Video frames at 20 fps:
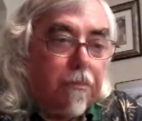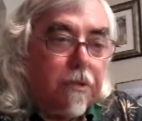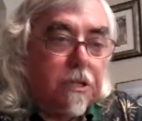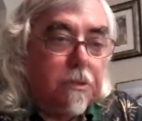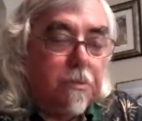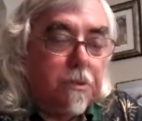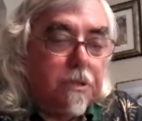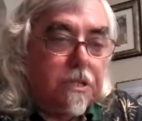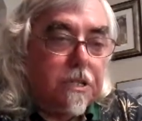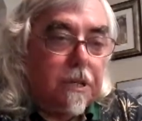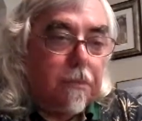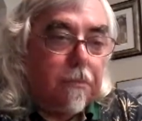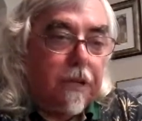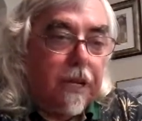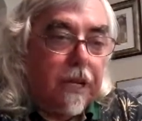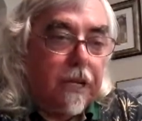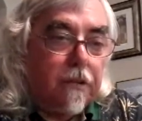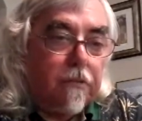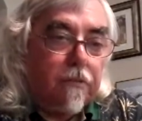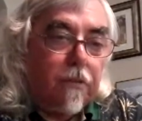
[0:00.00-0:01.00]
this was some
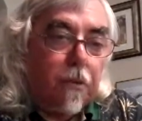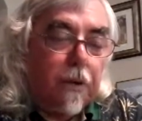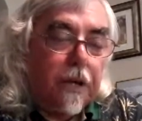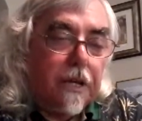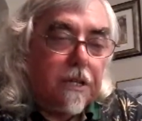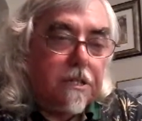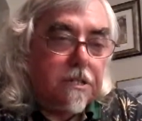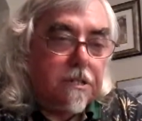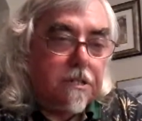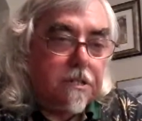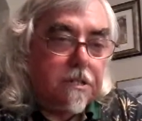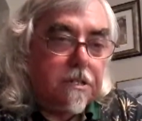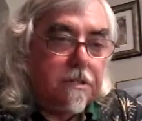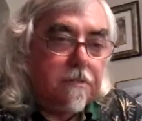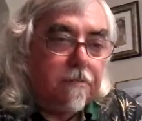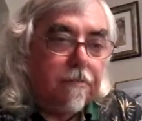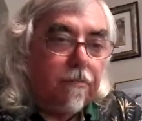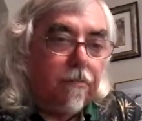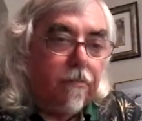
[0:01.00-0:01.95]
kind of oasis.